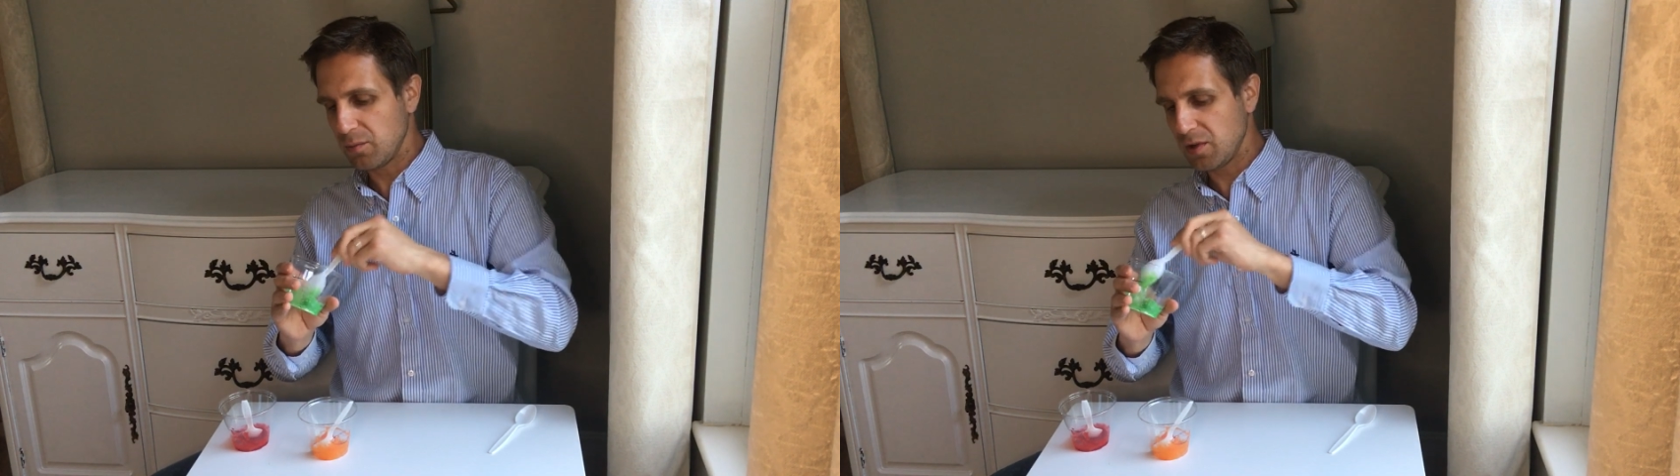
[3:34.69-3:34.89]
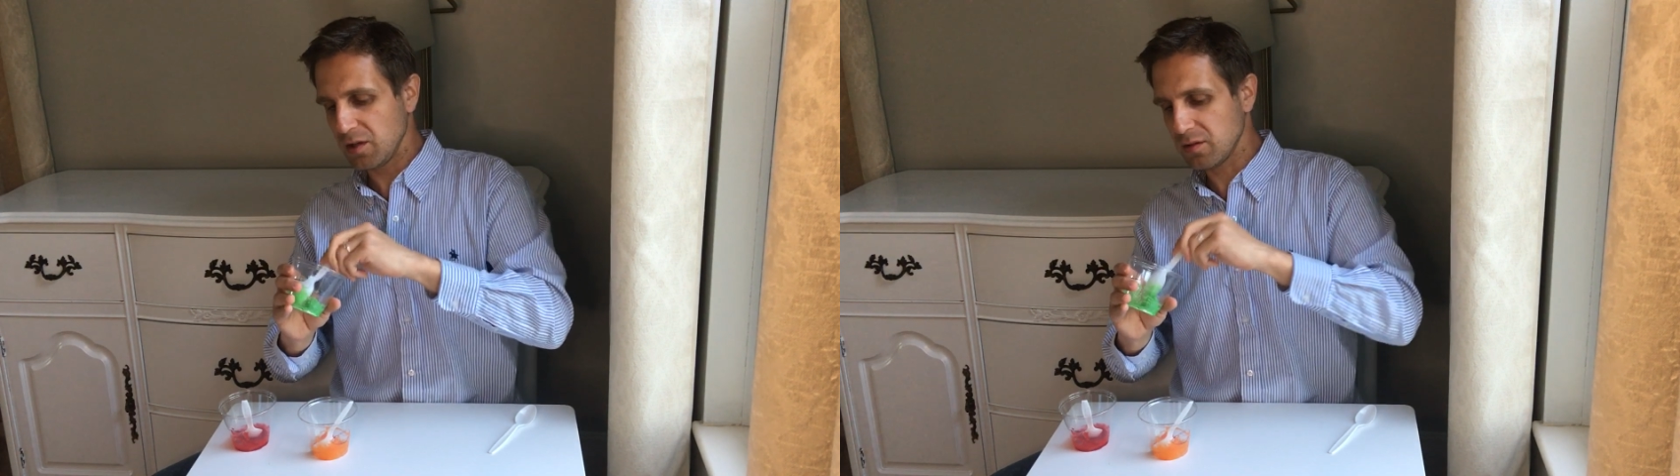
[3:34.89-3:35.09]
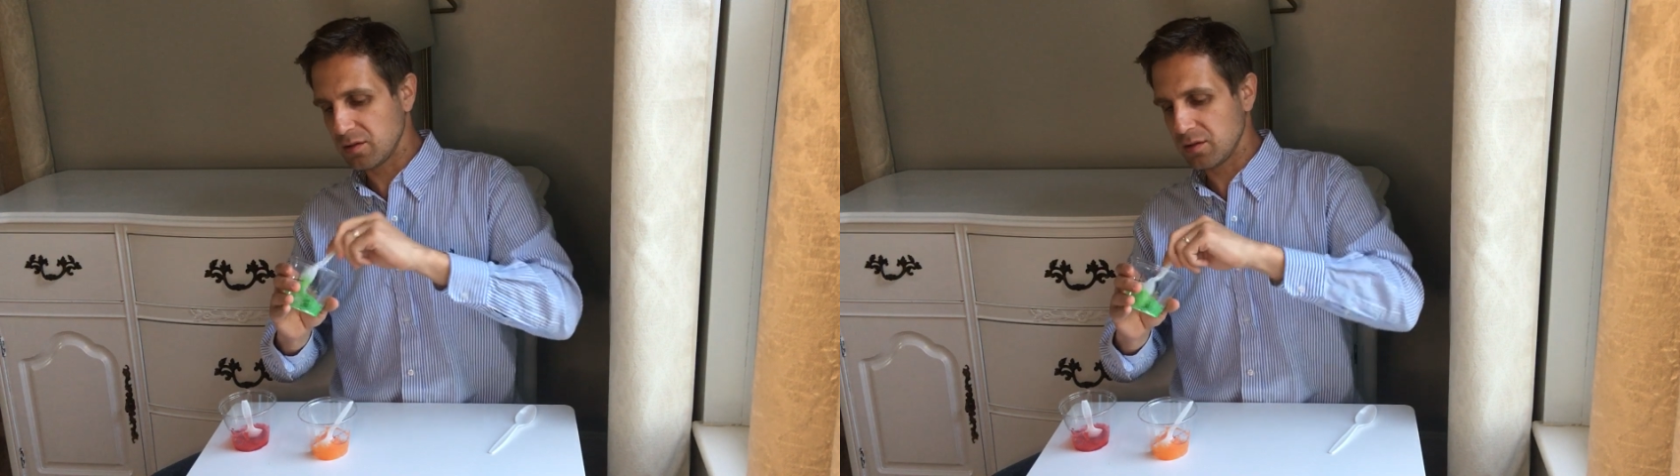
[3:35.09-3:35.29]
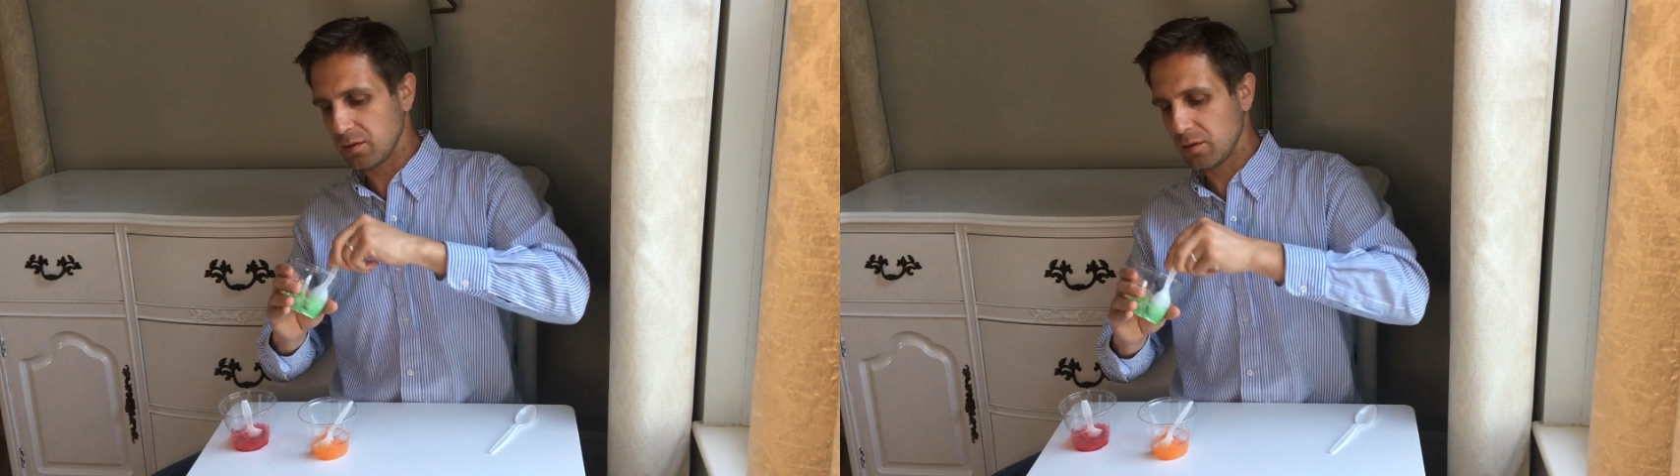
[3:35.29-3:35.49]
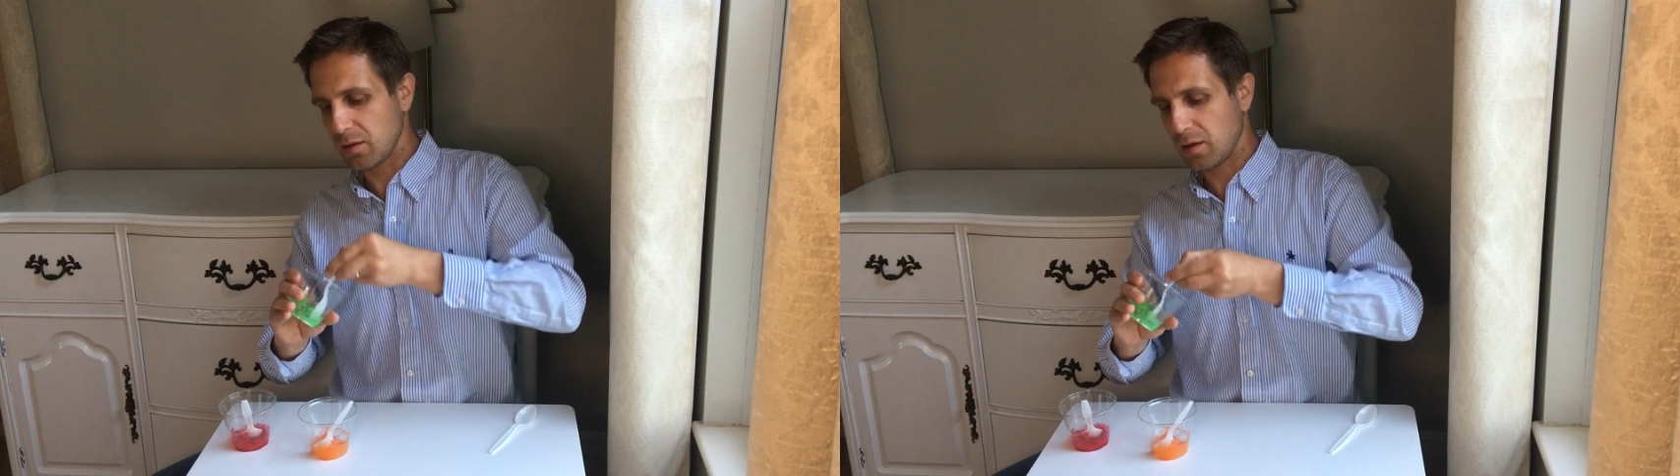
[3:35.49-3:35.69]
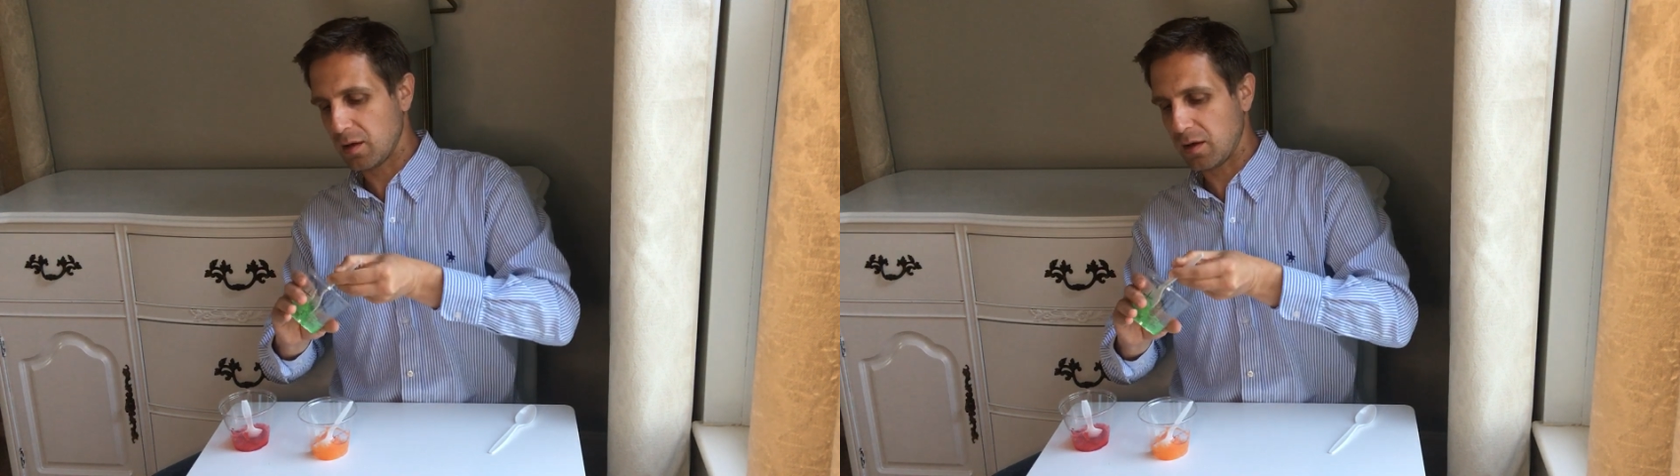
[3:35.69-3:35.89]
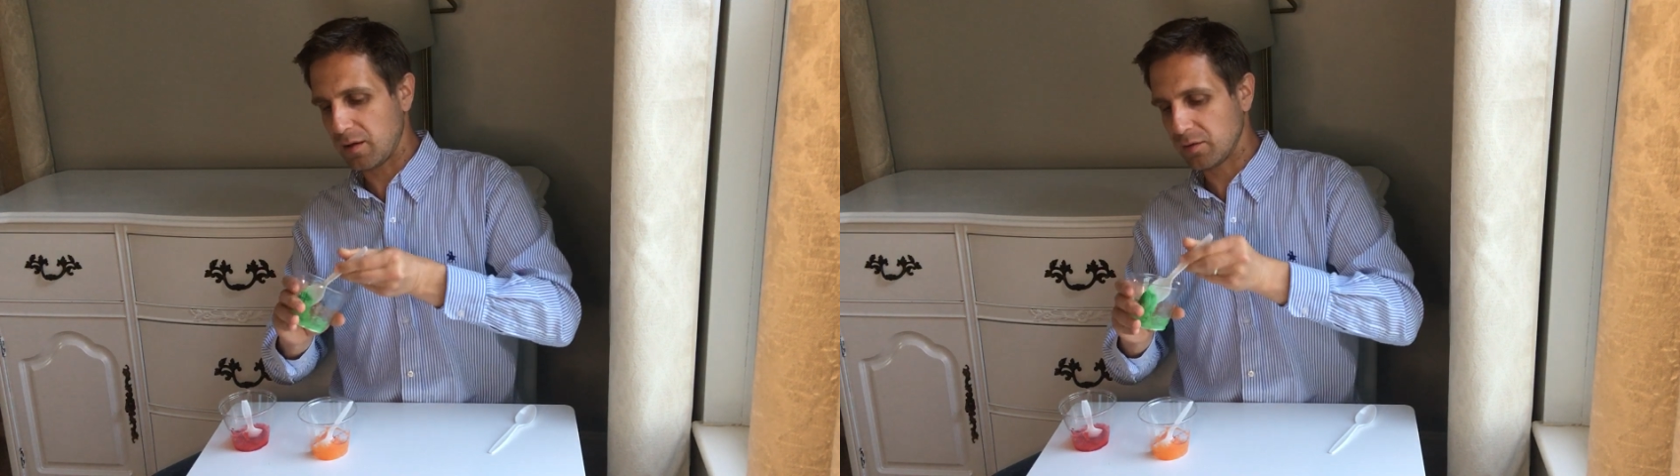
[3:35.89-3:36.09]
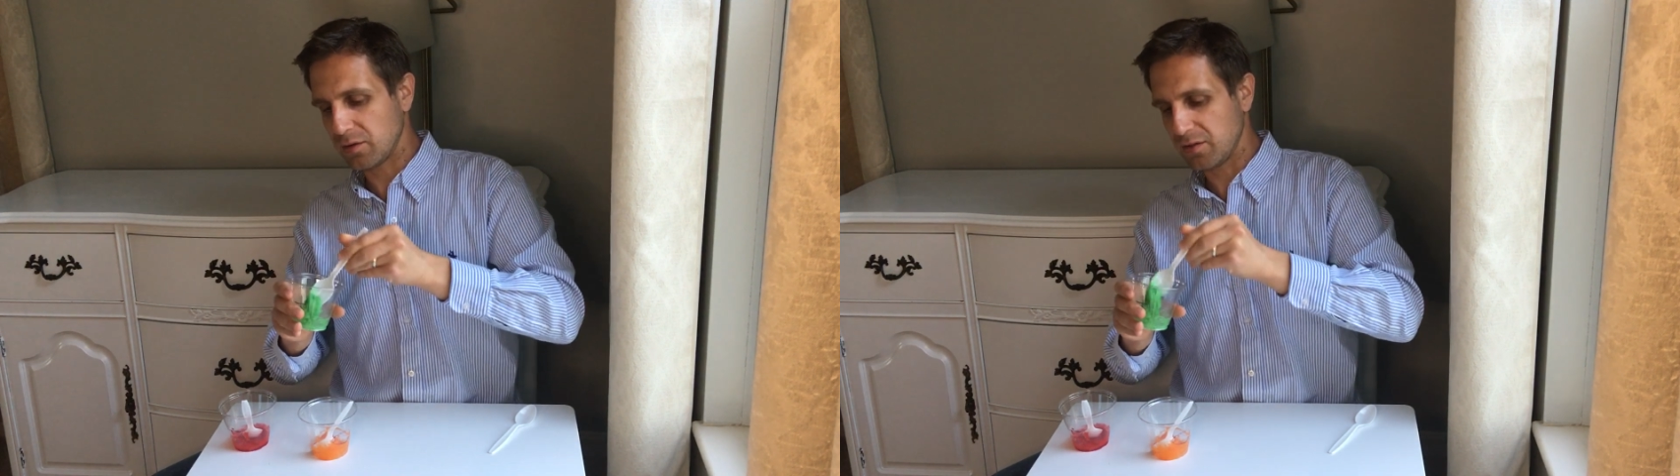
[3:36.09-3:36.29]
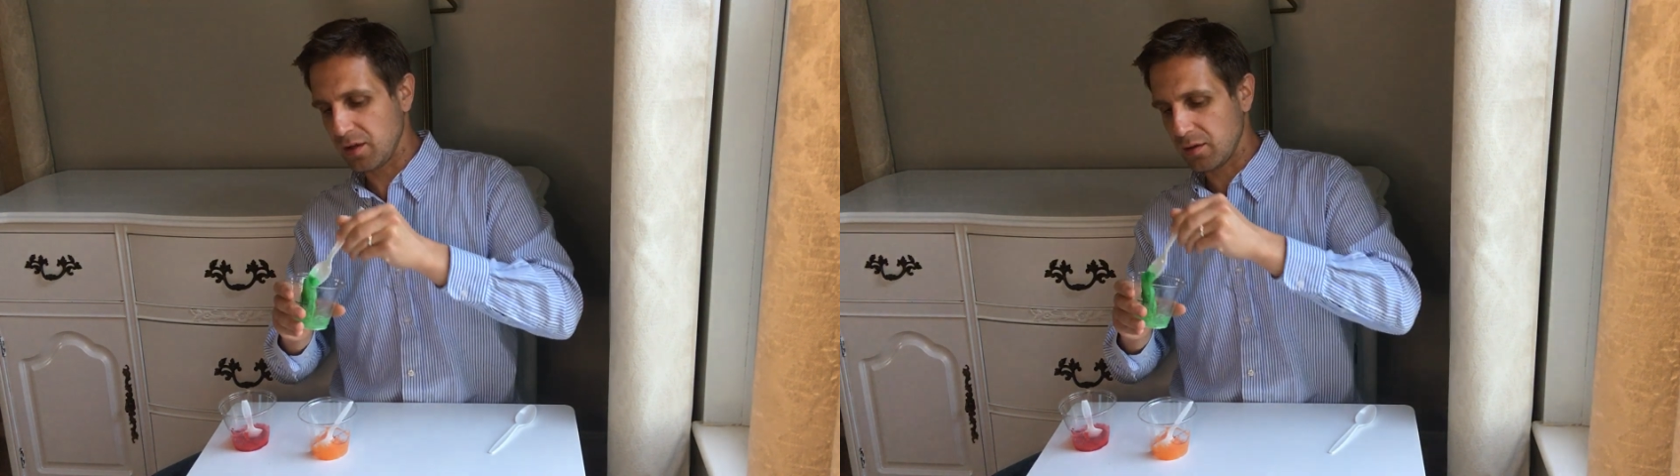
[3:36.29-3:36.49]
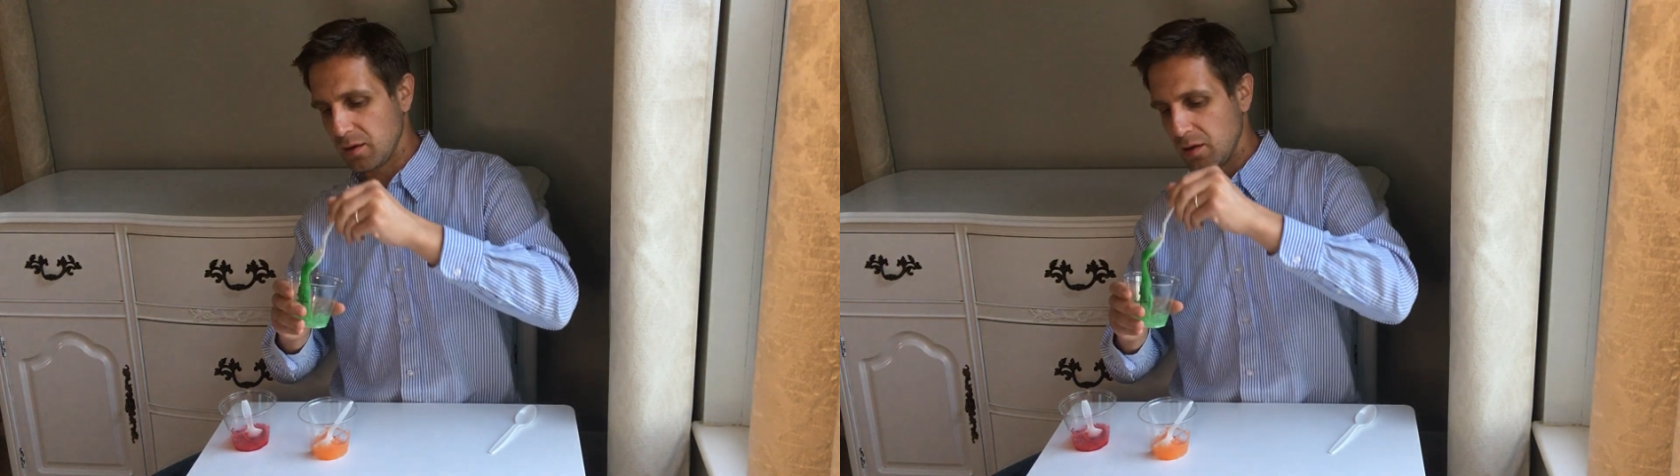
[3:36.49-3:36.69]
minutes after it's set